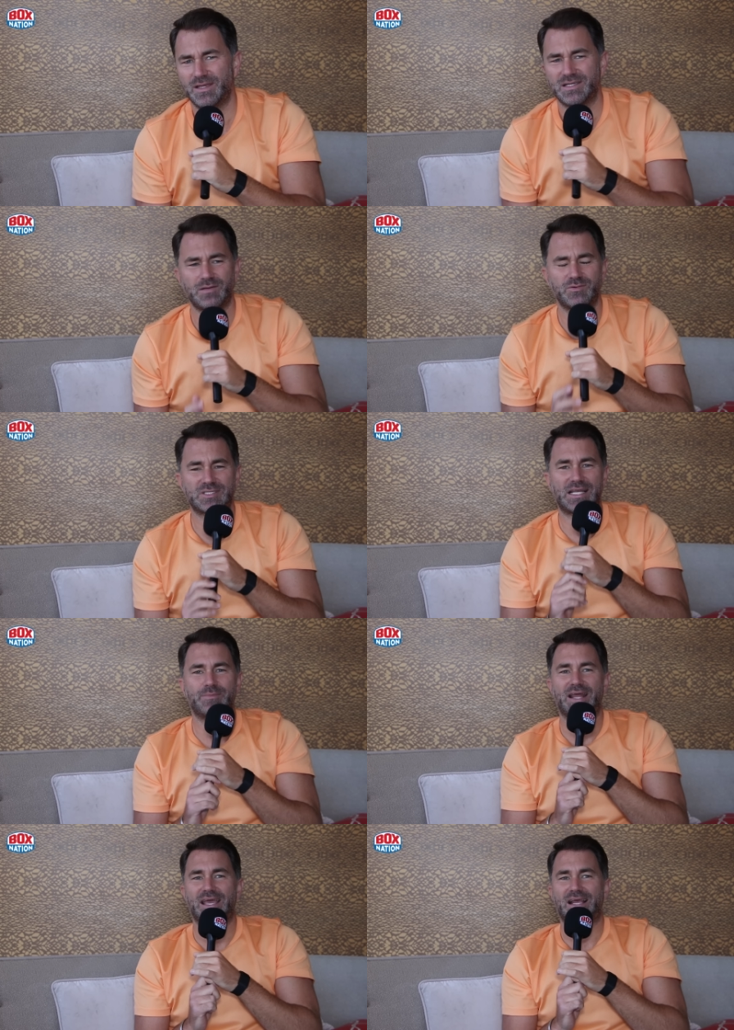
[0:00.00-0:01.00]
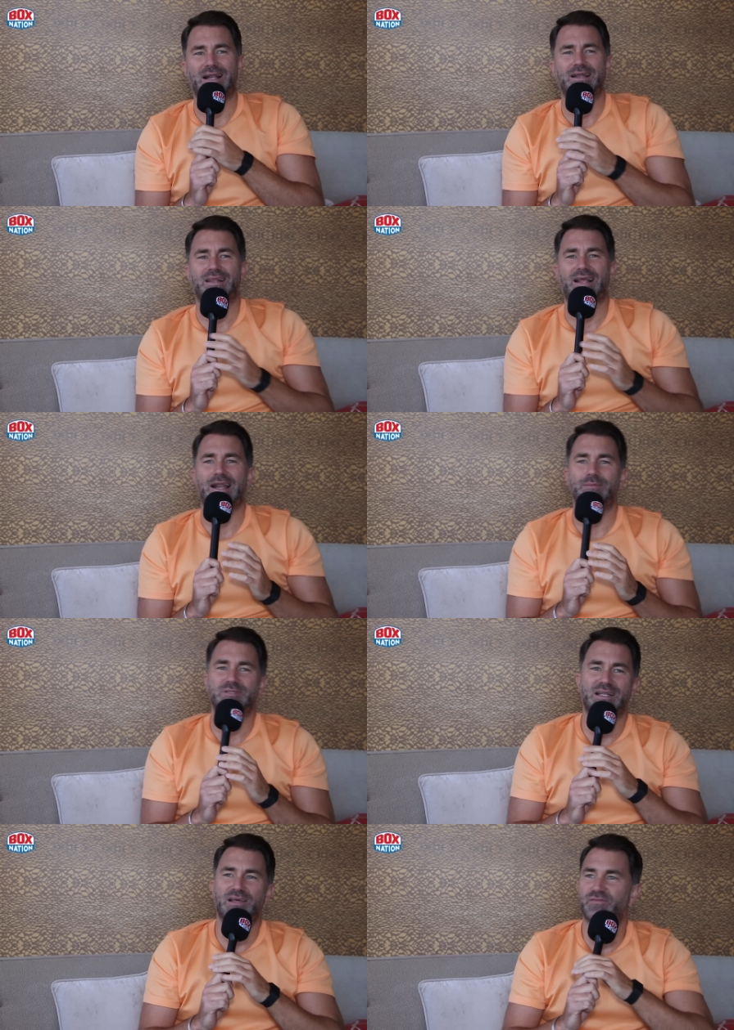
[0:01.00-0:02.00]
Someone's telling me that cl clip's
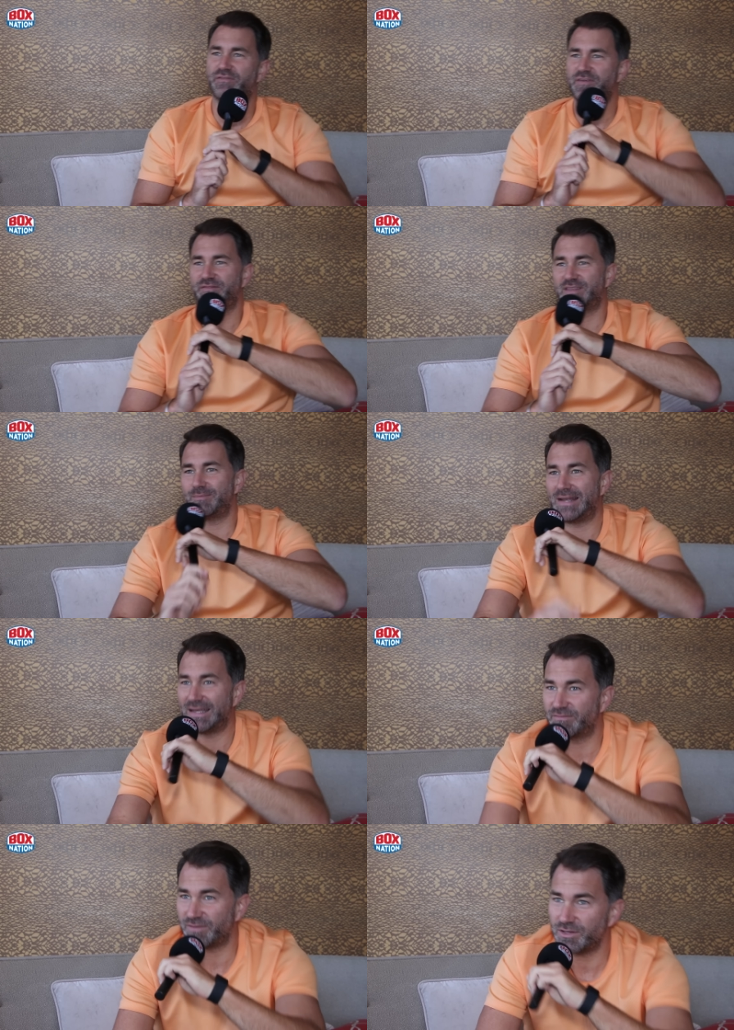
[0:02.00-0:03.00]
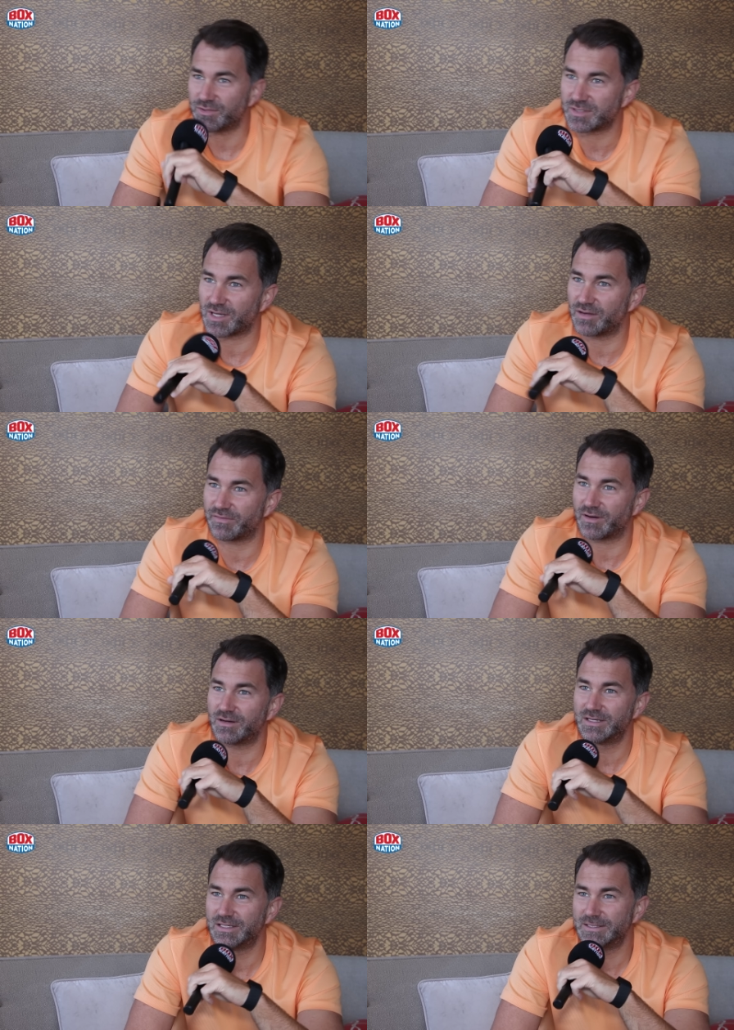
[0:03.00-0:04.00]
done over 50 million views so far
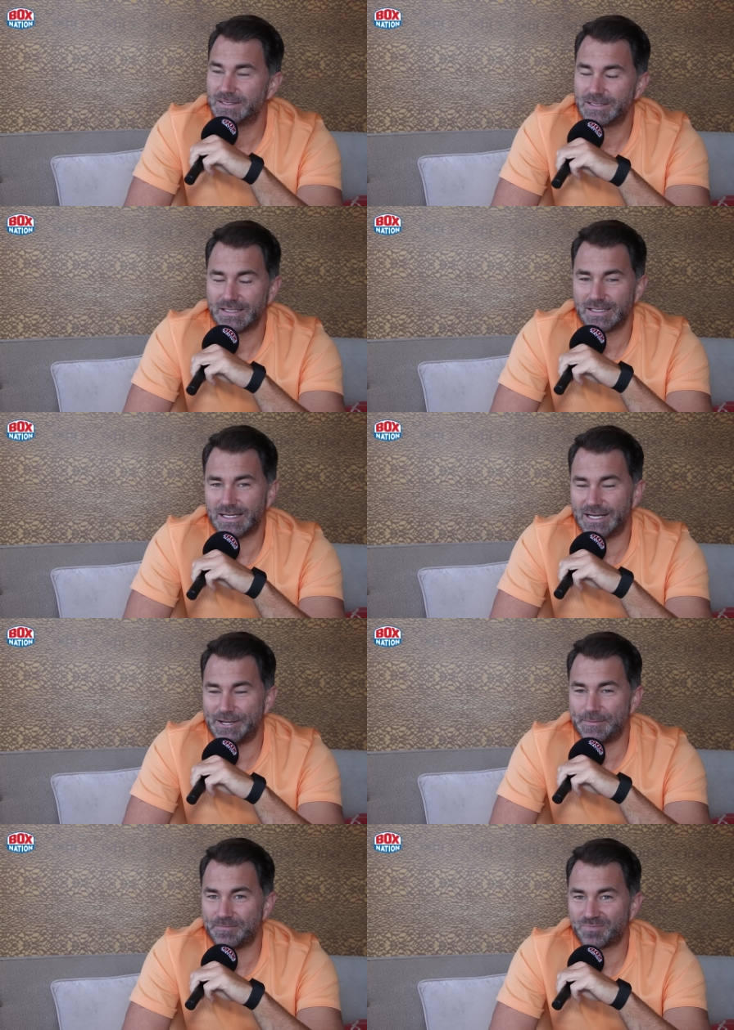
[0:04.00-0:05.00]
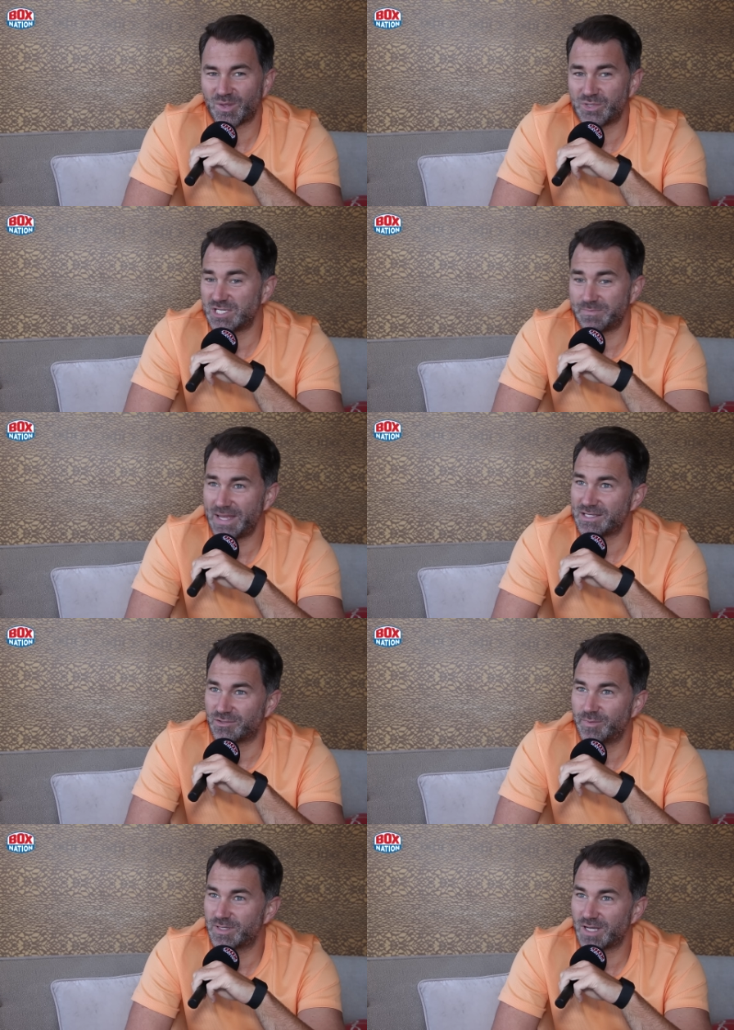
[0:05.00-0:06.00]
um, which is
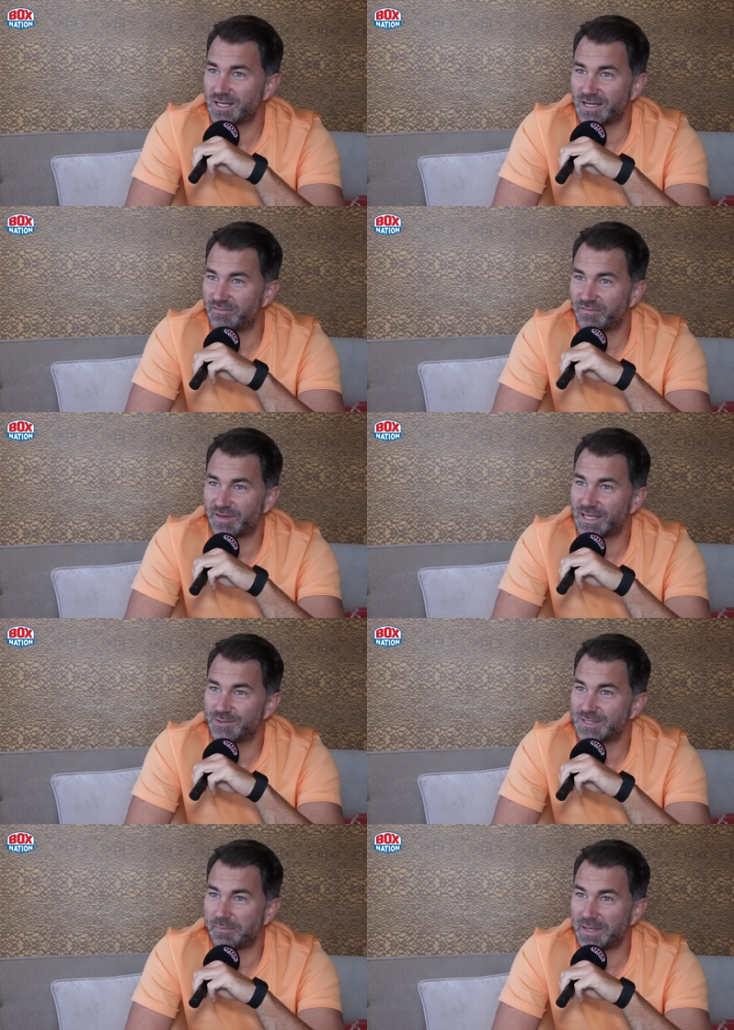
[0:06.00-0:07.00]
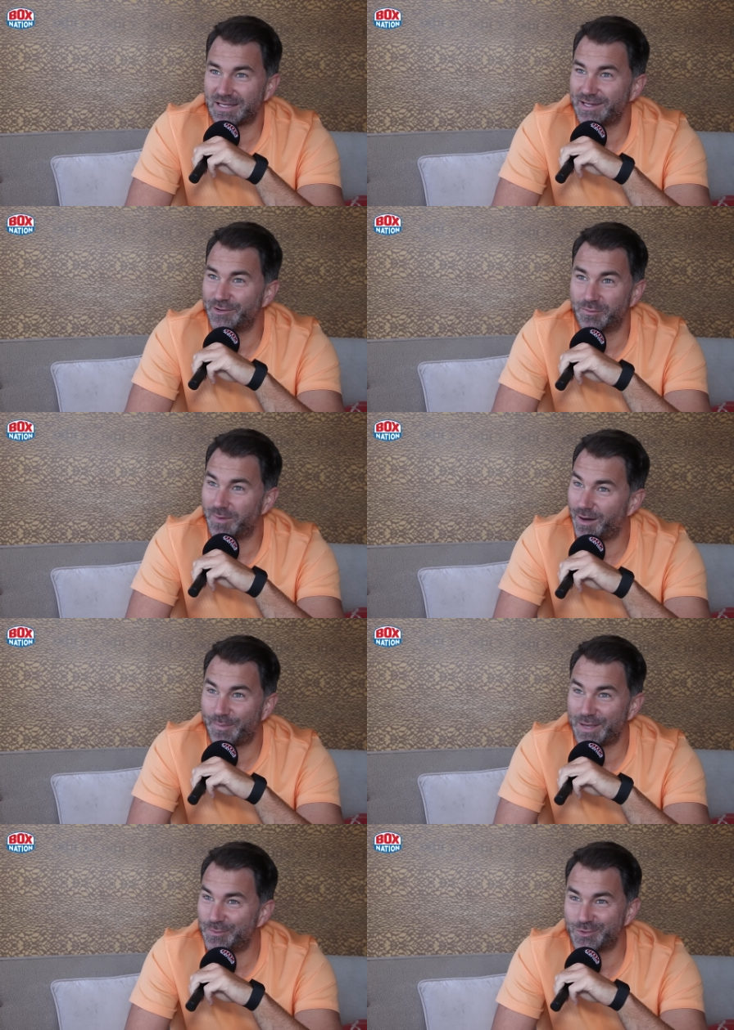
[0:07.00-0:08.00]
mental because I didn't even think it was that big a deal, but
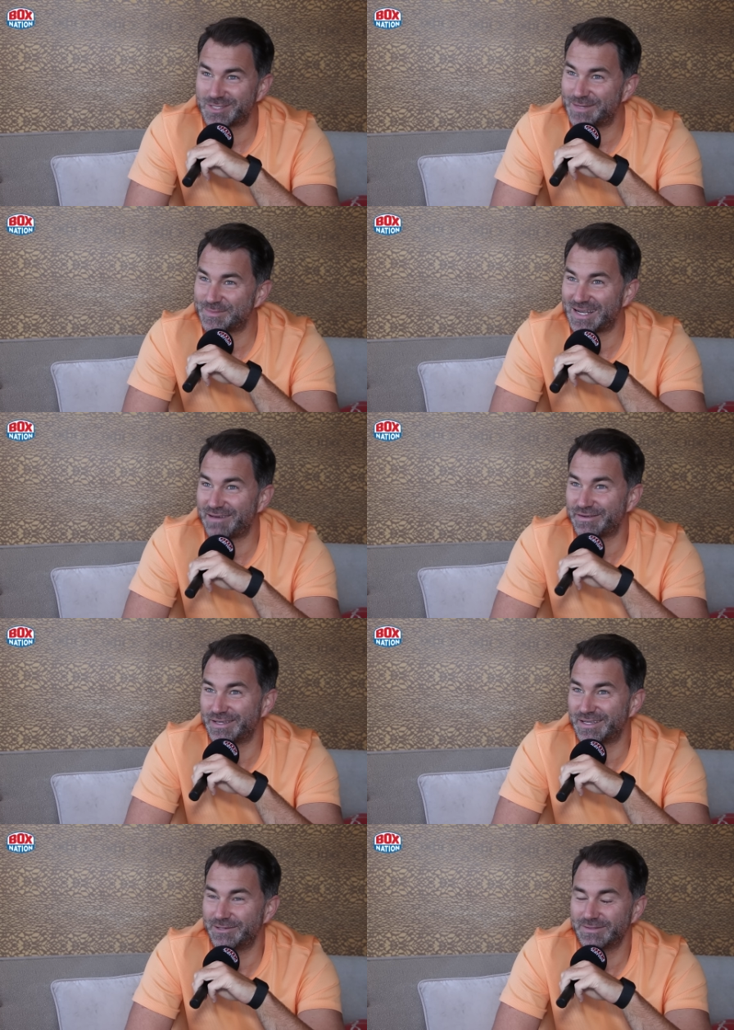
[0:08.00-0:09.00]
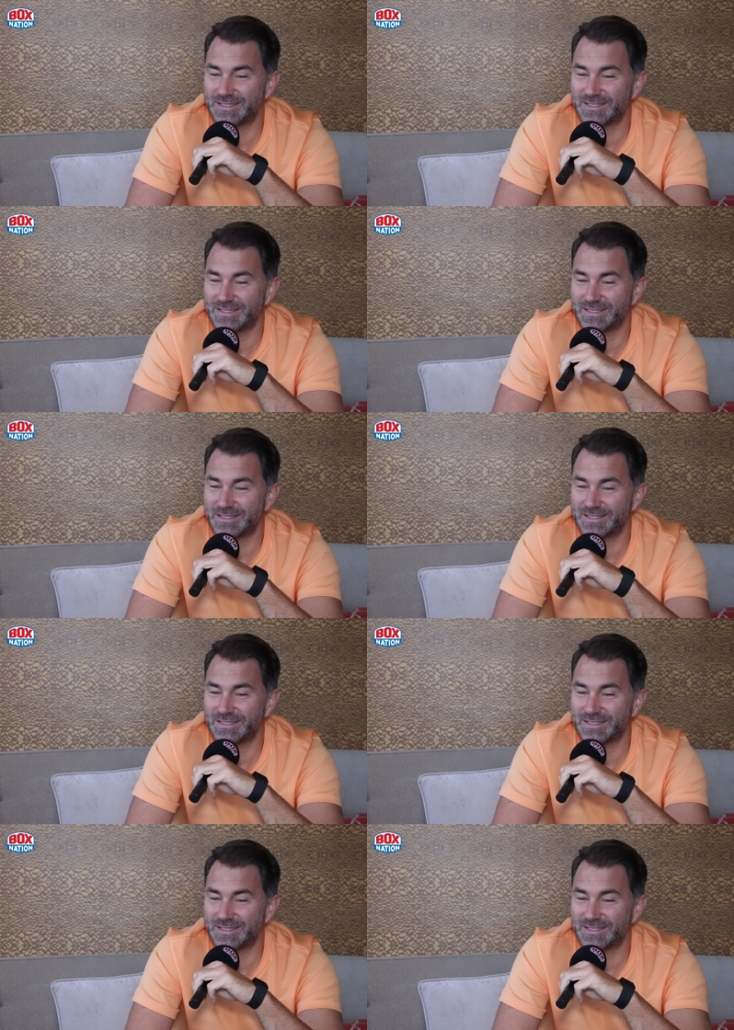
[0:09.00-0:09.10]
people seem to love it, you know.